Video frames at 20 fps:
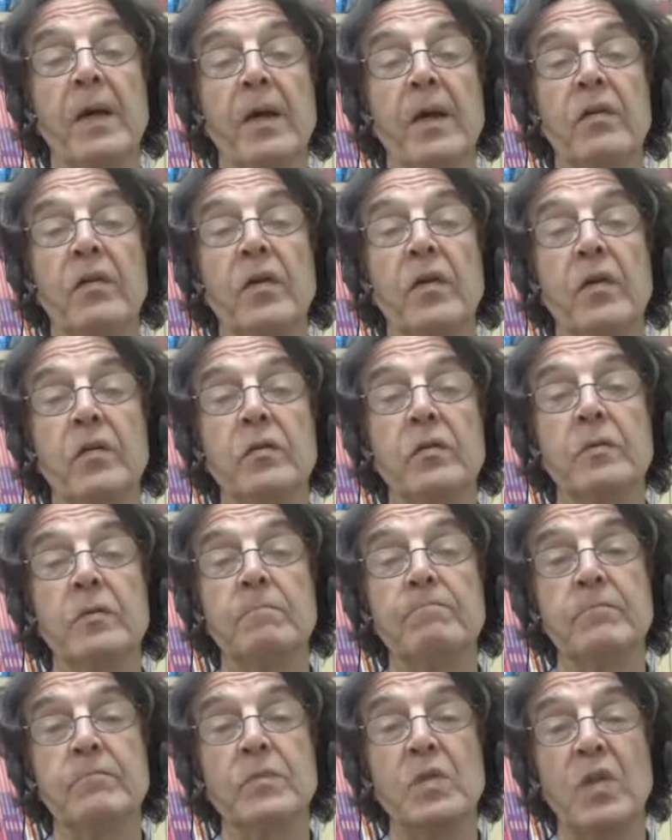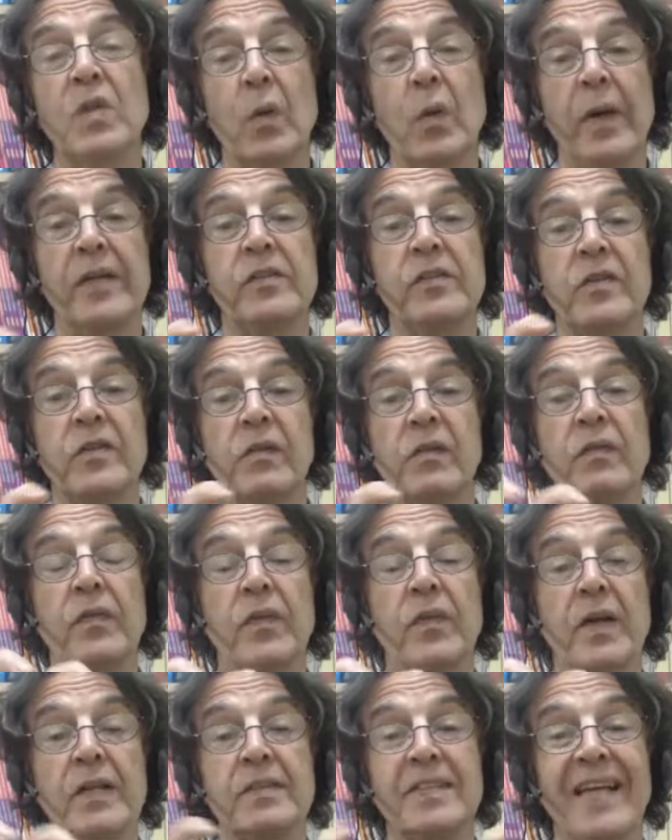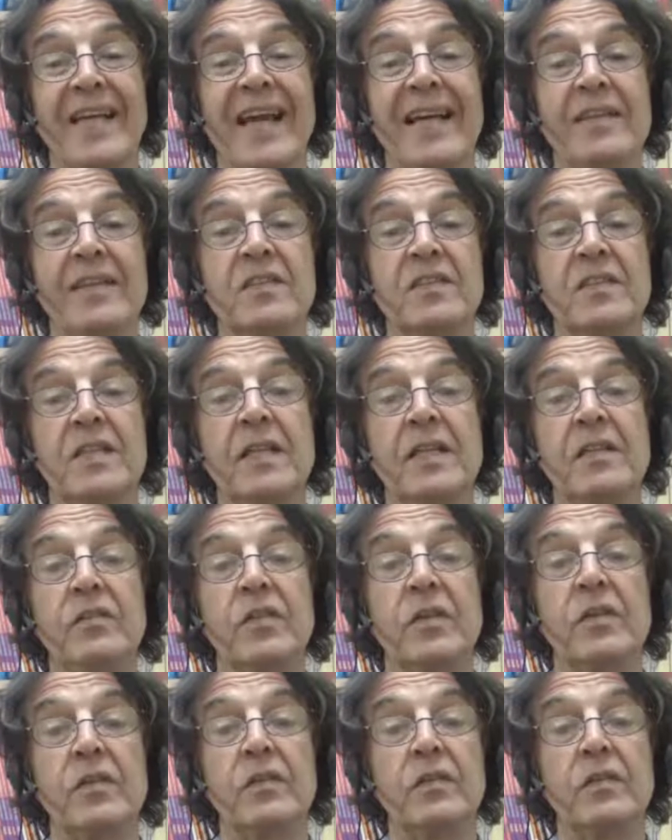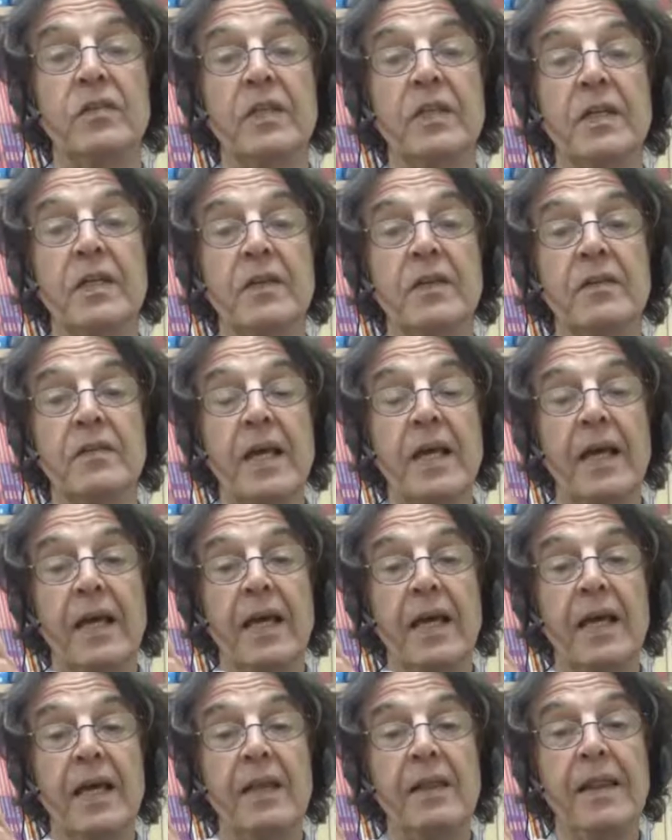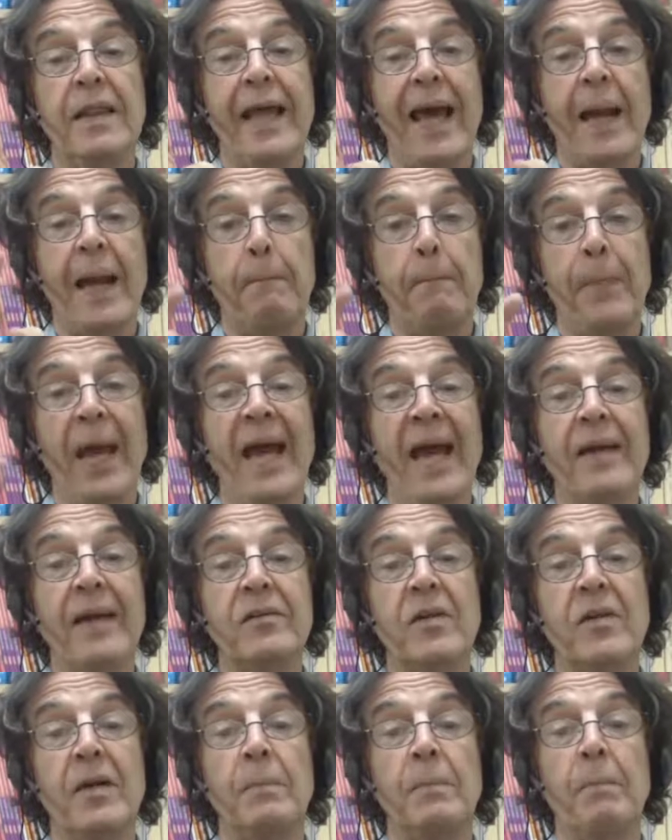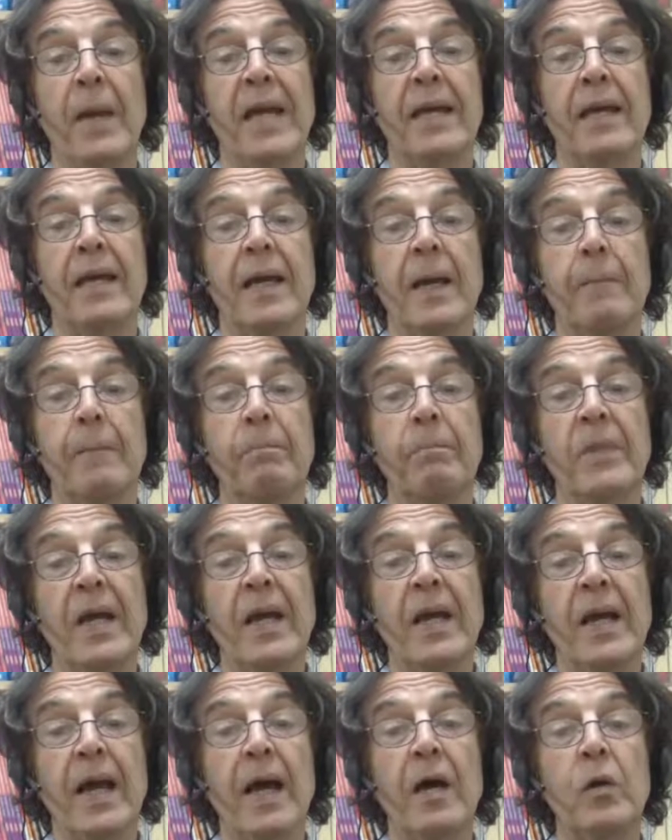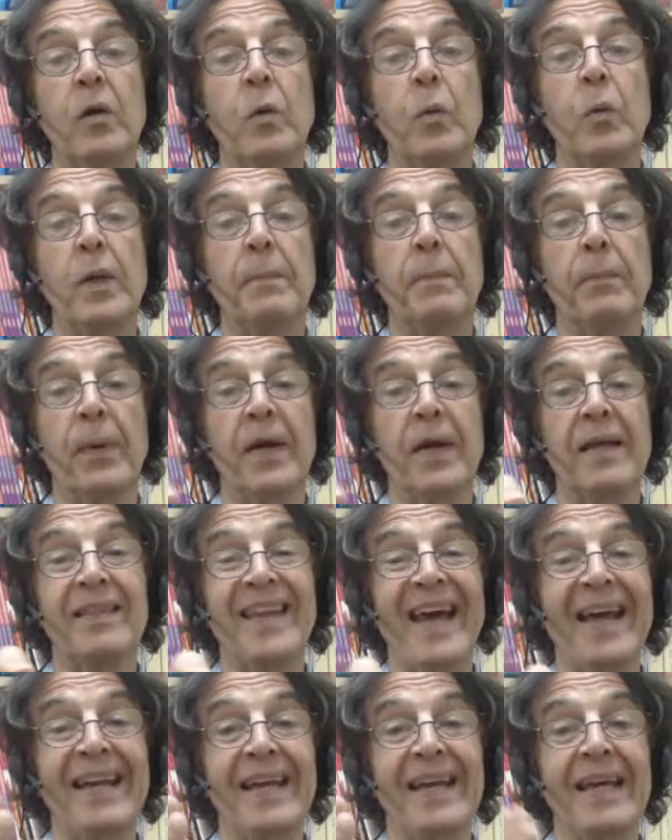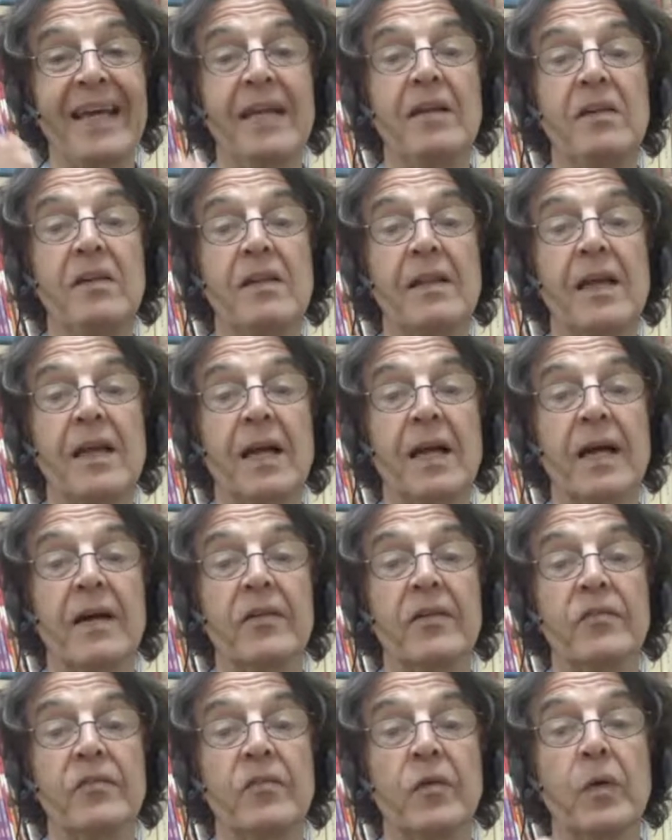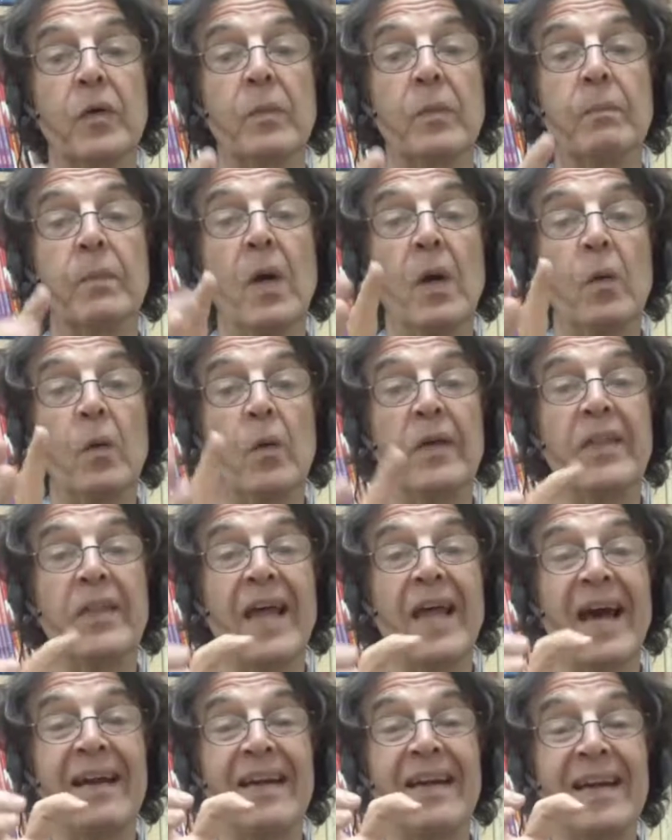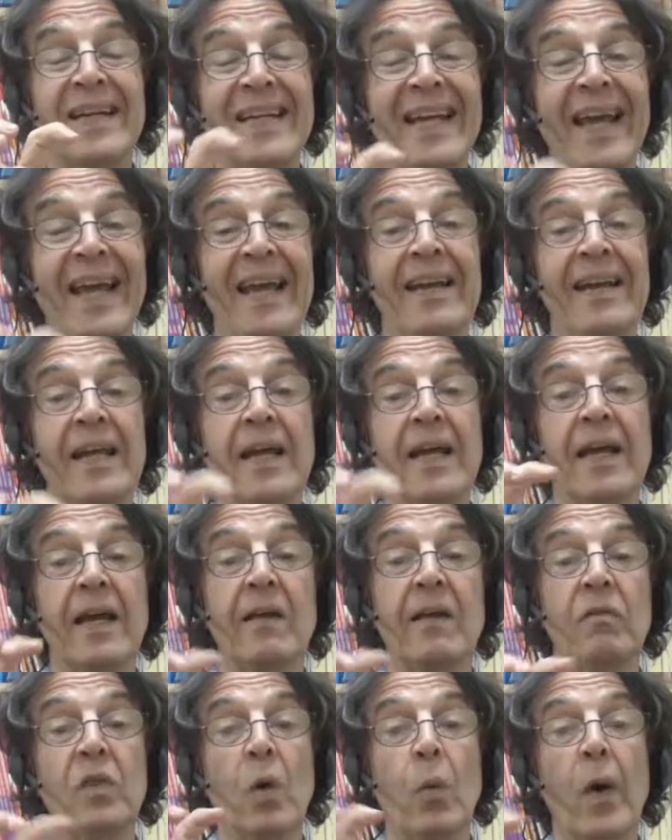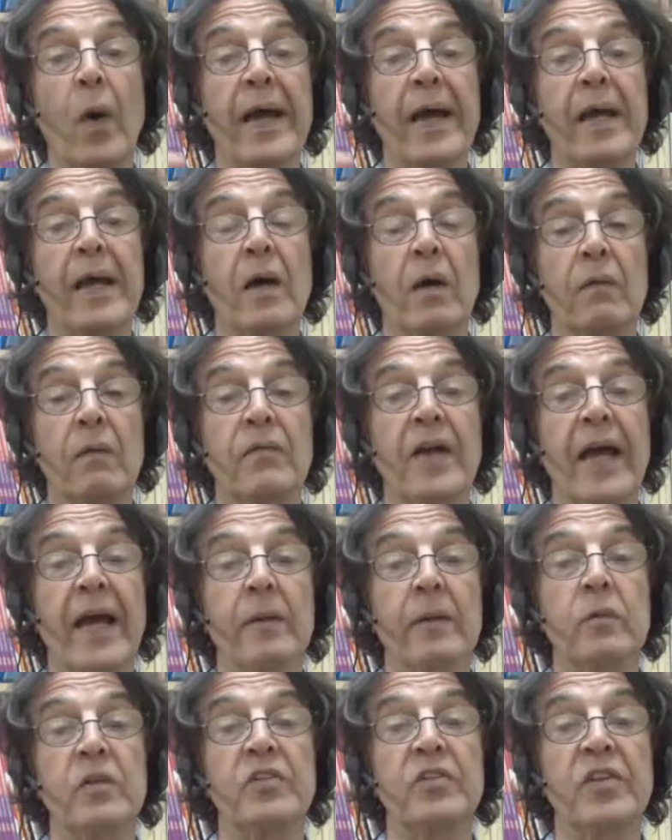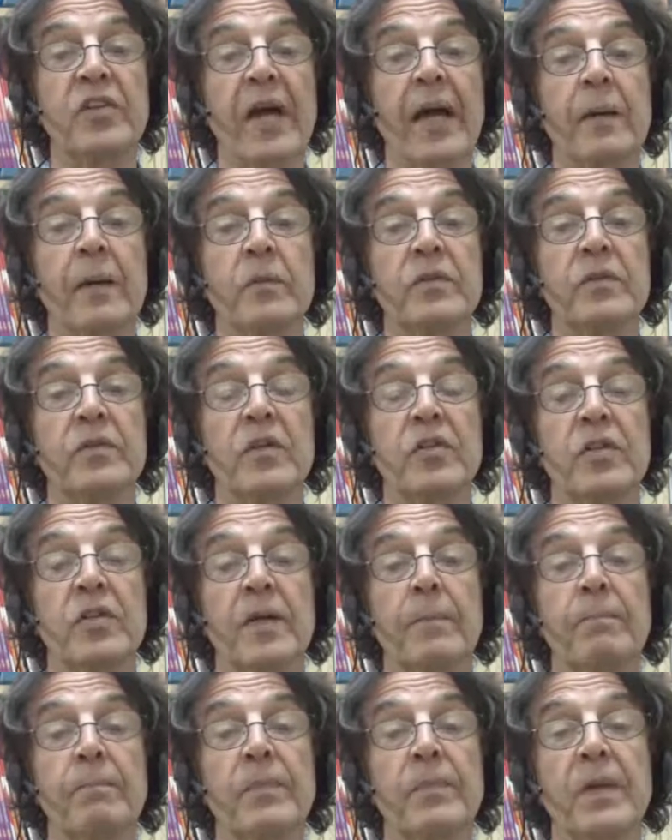So the question for us as teachers is, in that pattern making, how do we bring that into the classroom without it getting in the way of language acquisition?